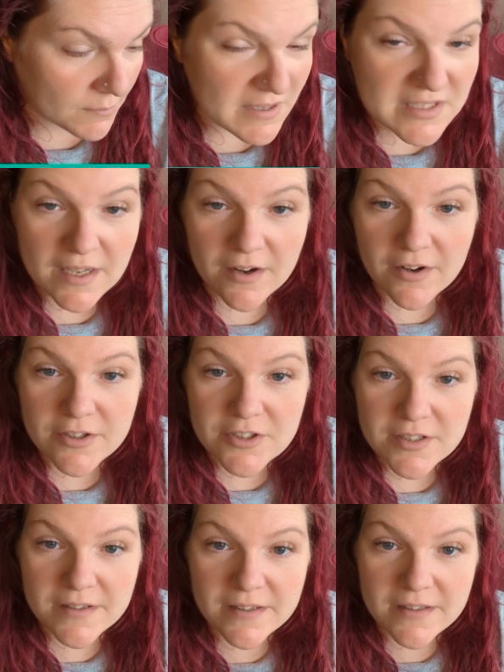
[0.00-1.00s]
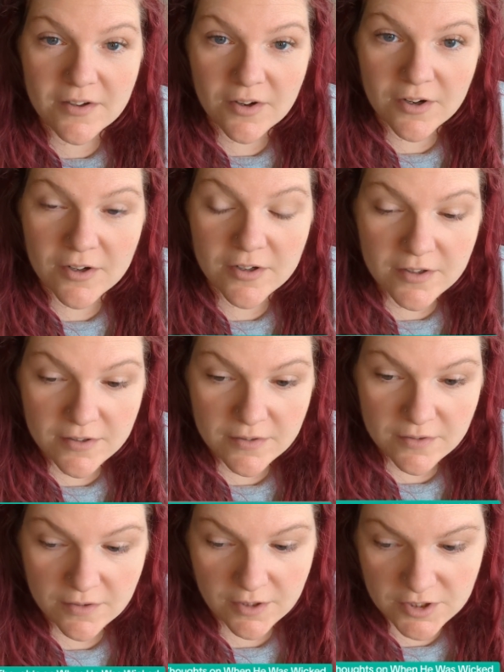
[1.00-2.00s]
miscarriage are
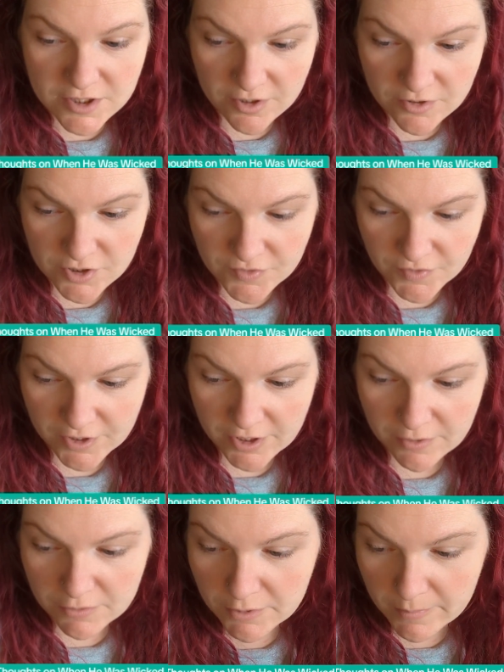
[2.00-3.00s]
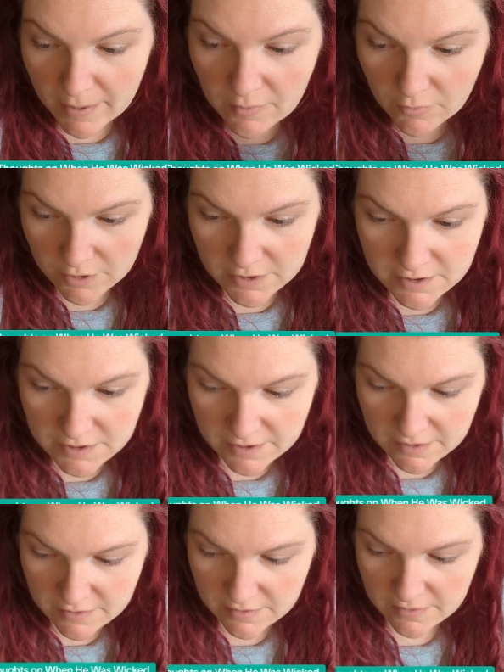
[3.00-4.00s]
concerns for you. You may want
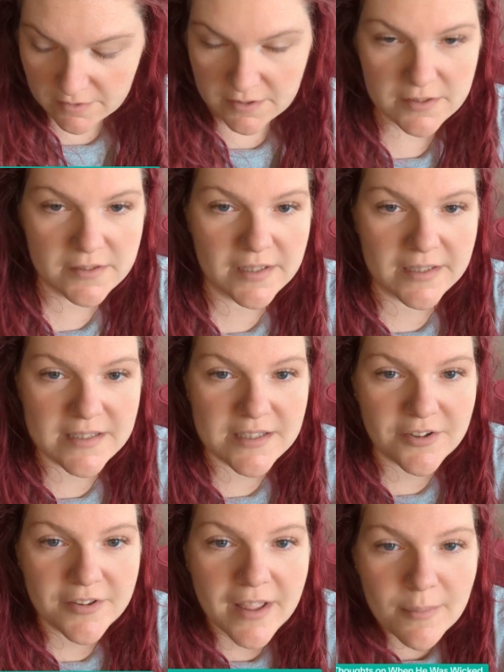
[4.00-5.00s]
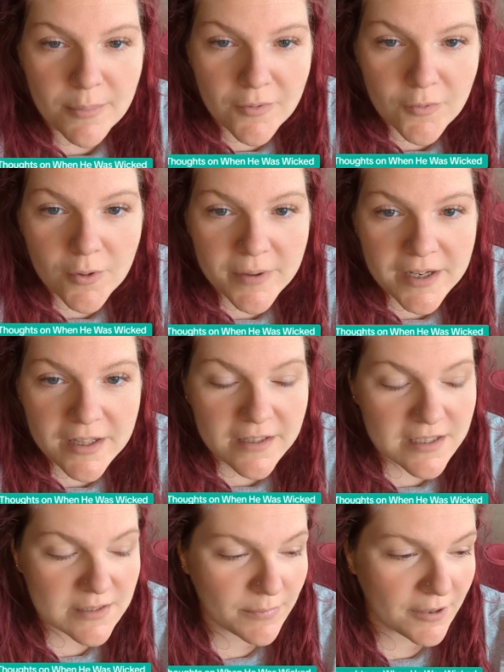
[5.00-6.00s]
to consider that before reading
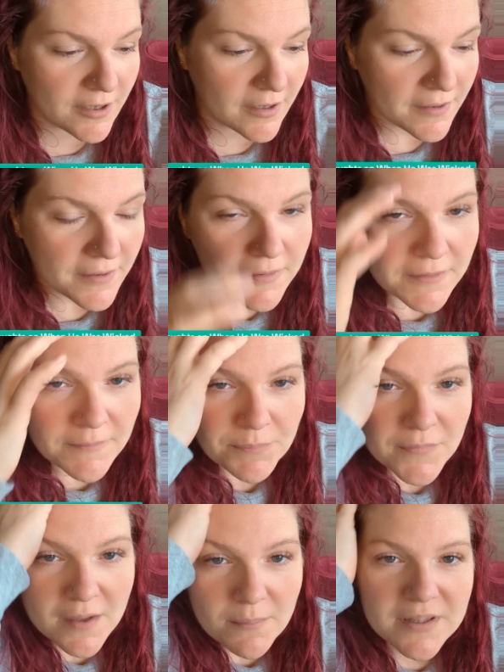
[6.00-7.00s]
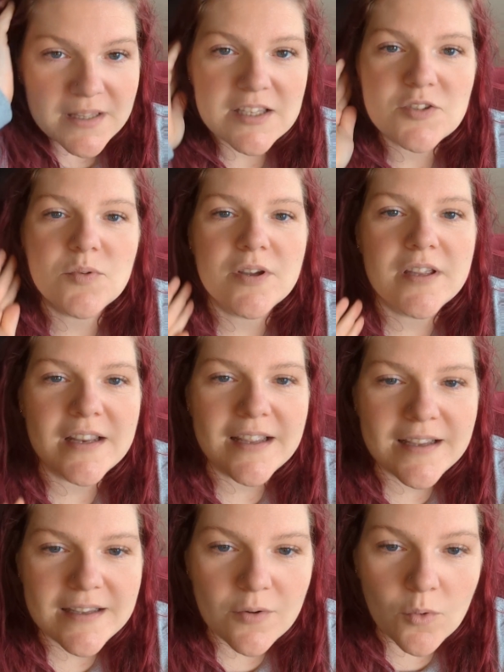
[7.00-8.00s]
this book. But this one,
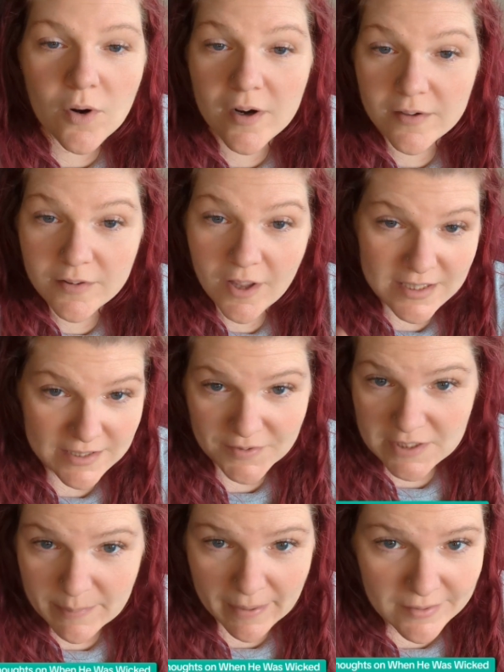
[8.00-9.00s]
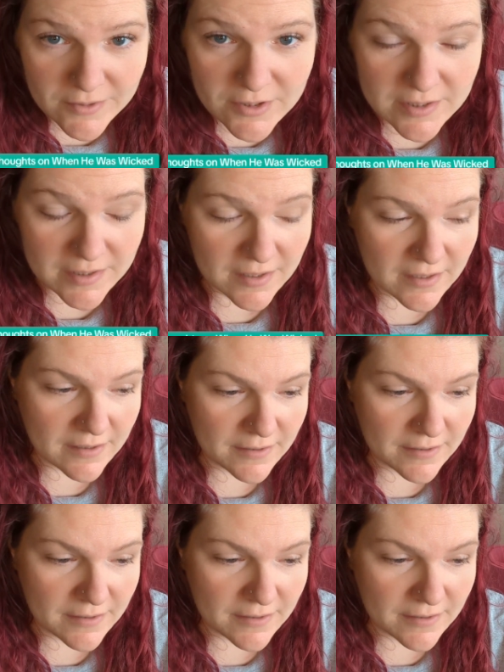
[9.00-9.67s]
or loss of a spouse,